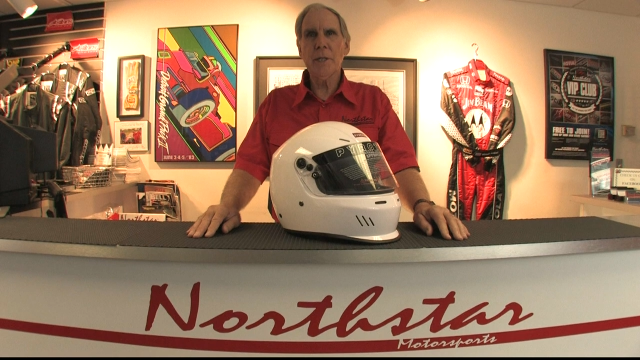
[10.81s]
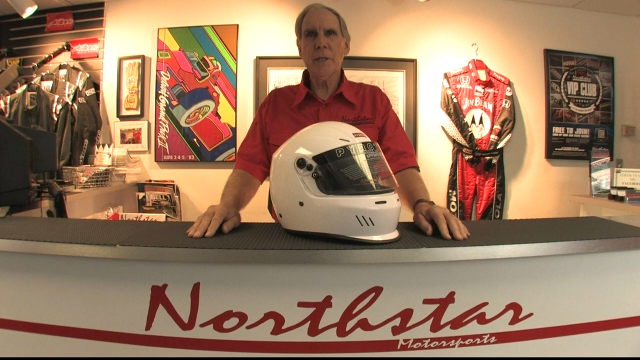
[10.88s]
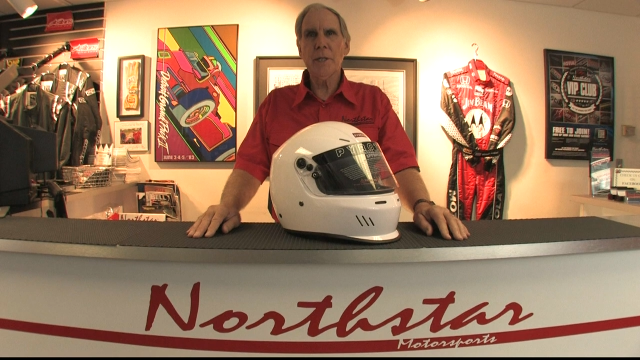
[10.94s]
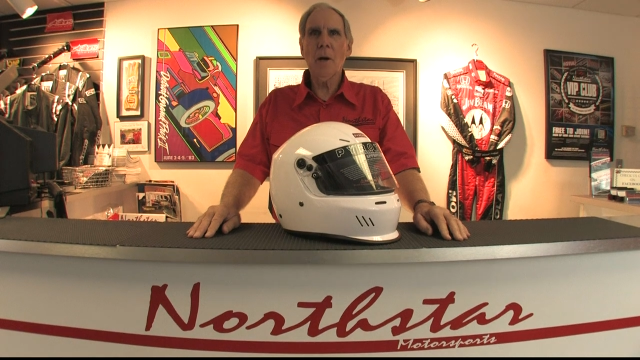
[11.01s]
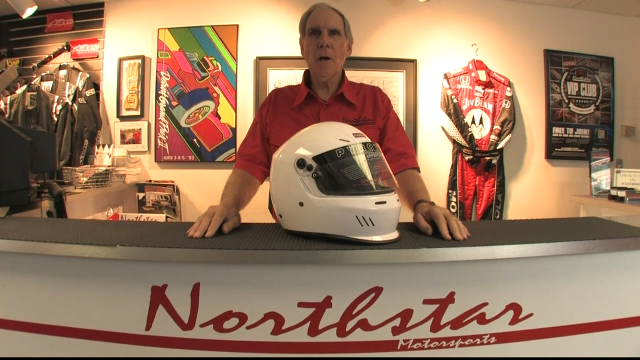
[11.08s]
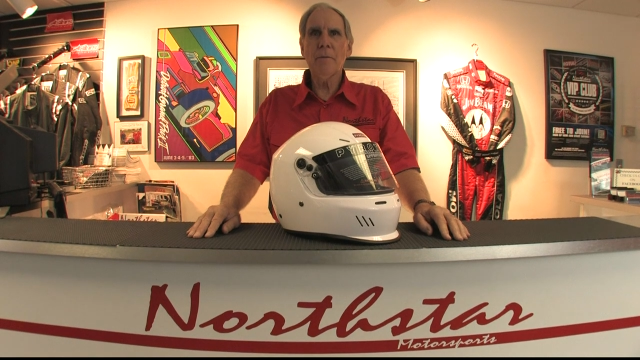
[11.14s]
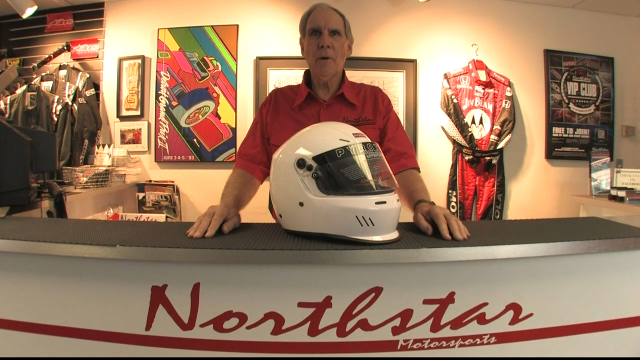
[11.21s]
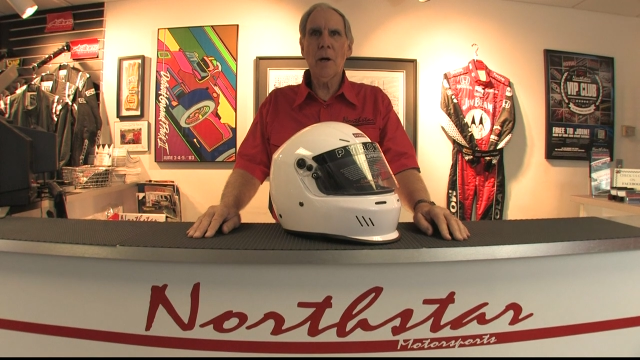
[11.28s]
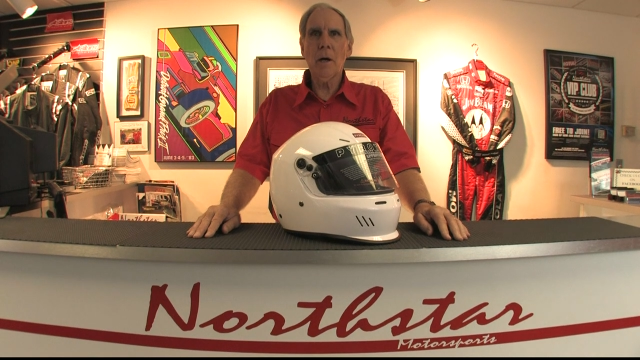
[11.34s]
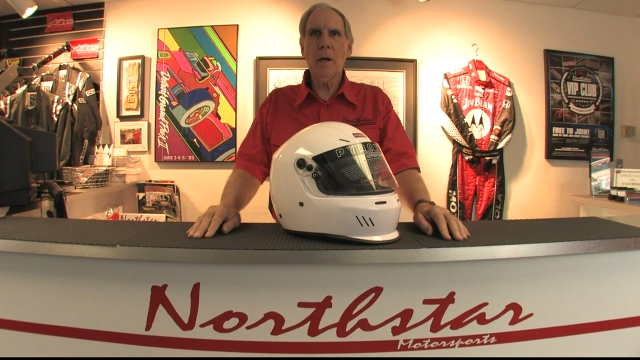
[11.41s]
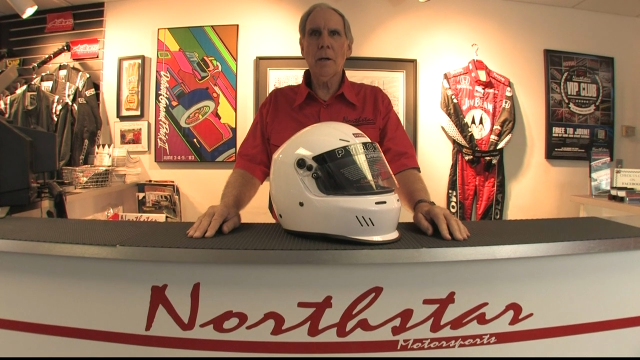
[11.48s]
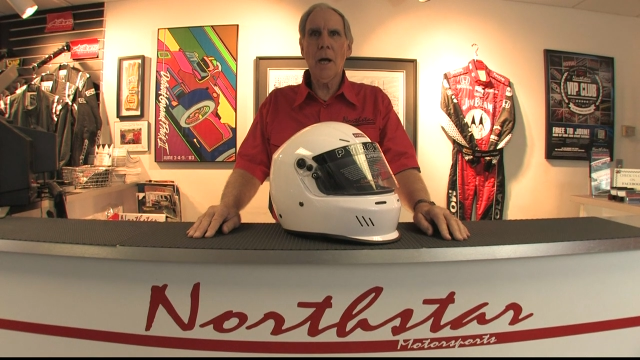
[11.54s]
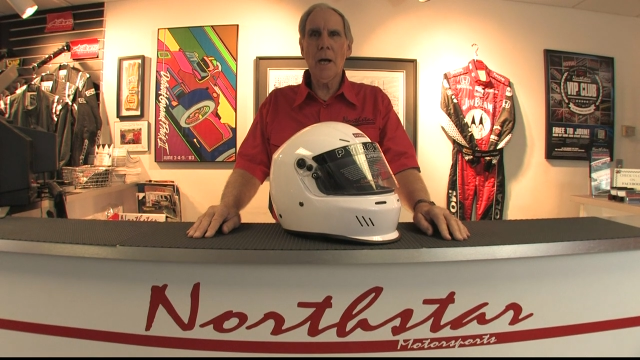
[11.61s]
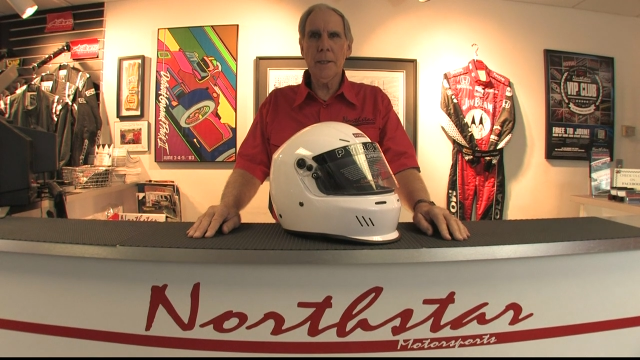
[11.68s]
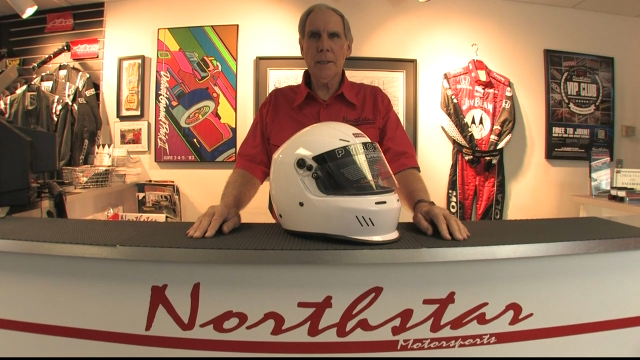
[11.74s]
As part of
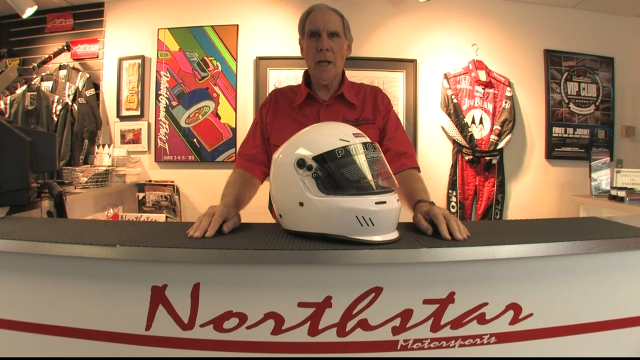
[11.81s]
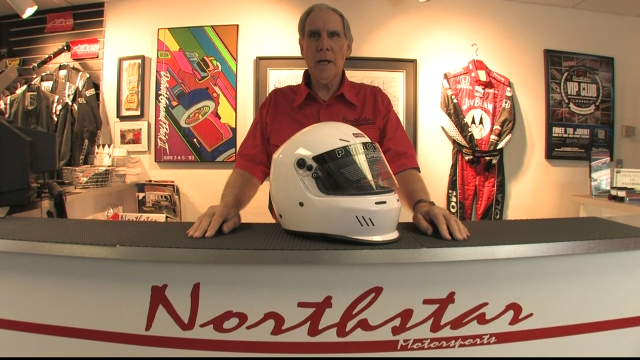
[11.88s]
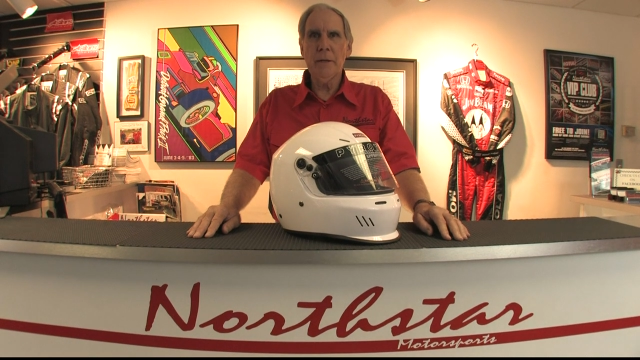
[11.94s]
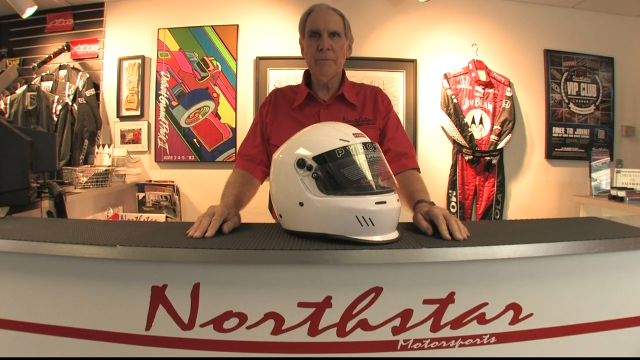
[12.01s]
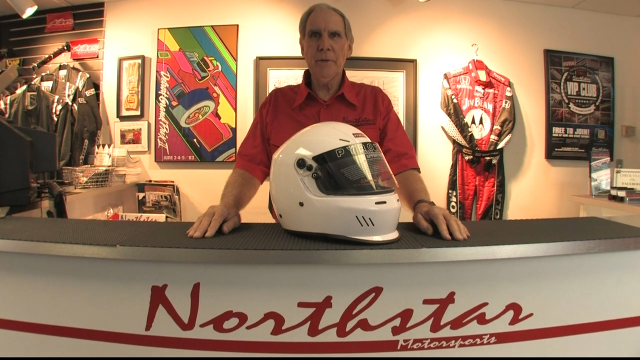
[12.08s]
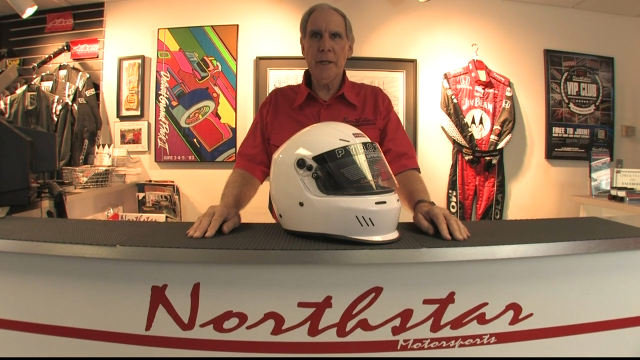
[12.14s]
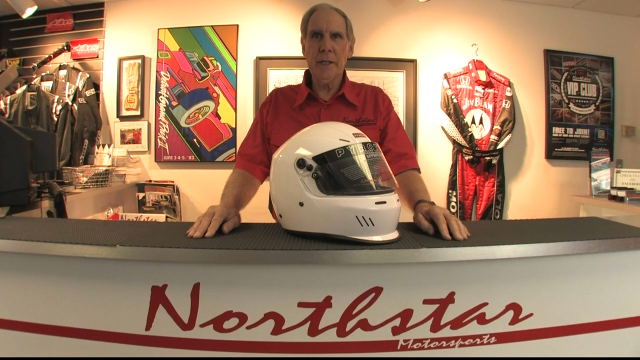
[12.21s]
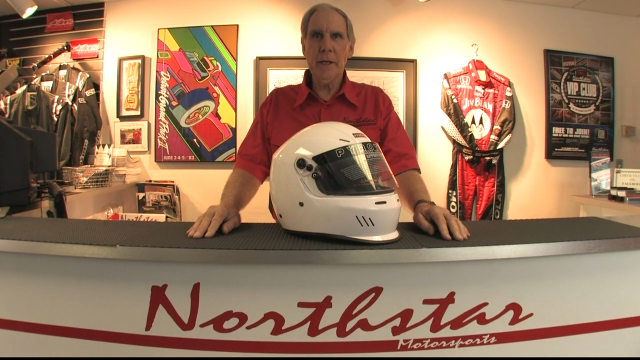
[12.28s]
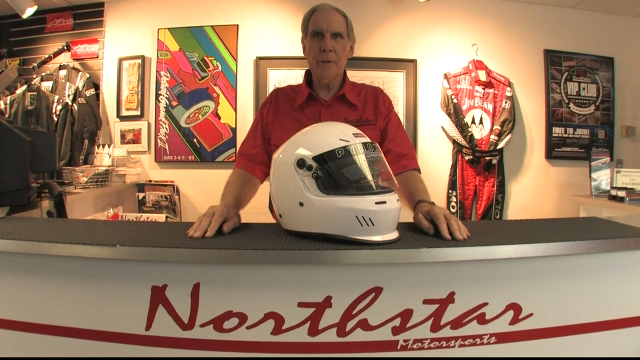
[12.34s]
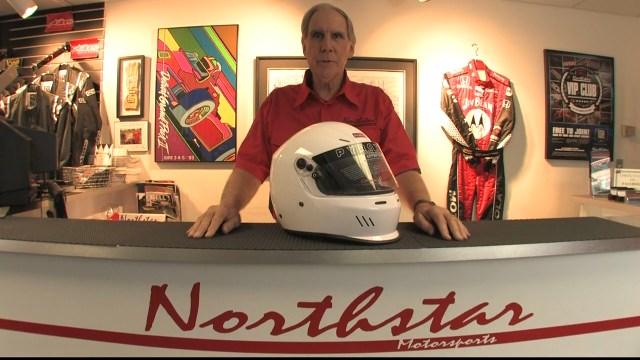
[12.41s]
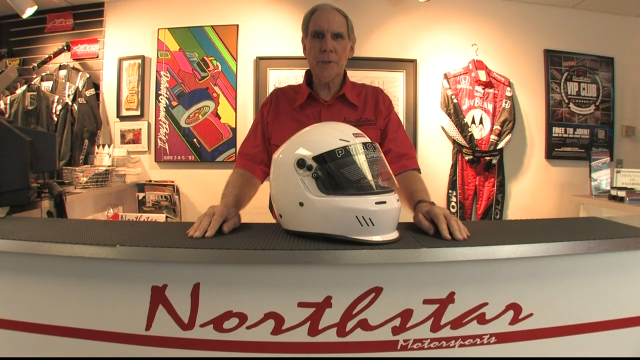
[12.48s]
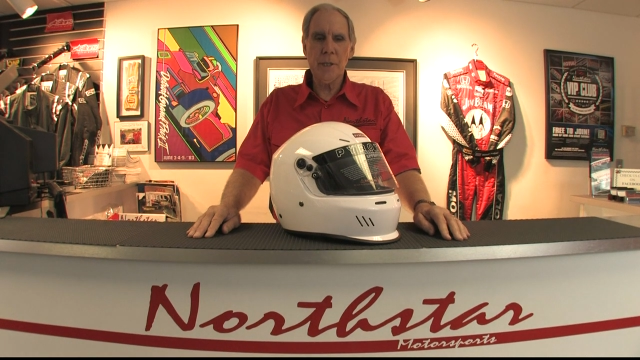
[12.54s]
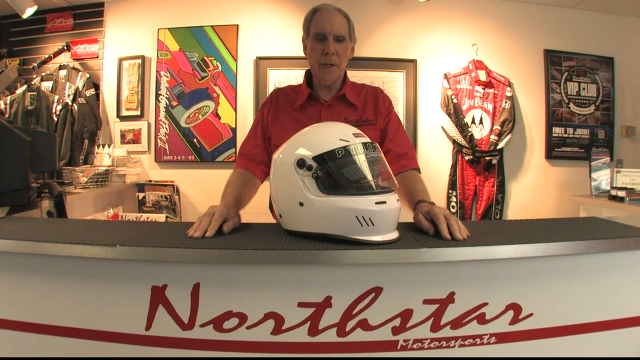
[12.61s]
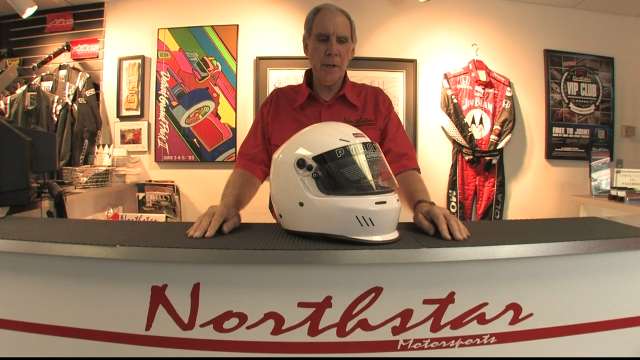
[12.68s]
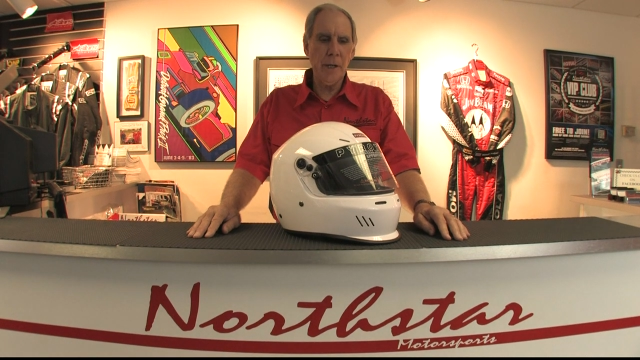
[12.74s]
our online video
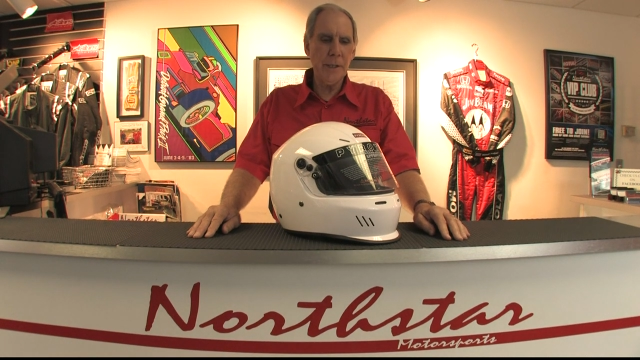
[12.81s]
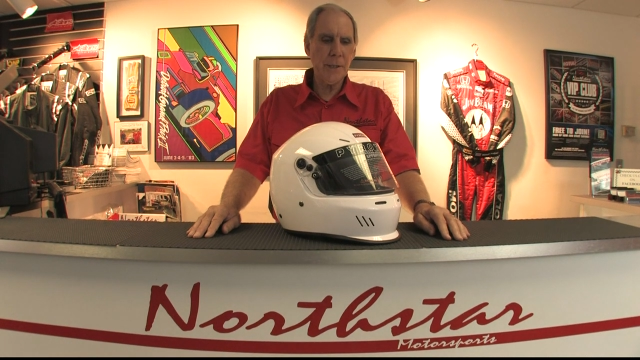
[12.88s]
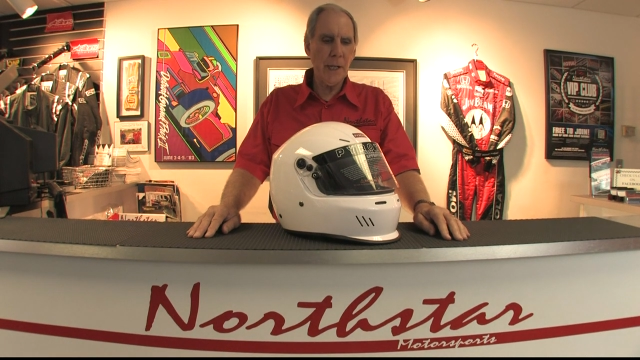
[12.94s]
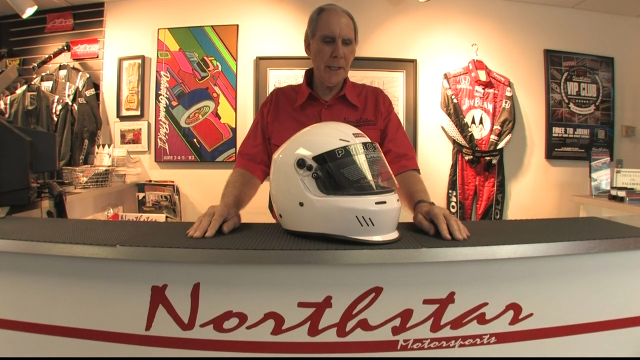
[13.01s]
series,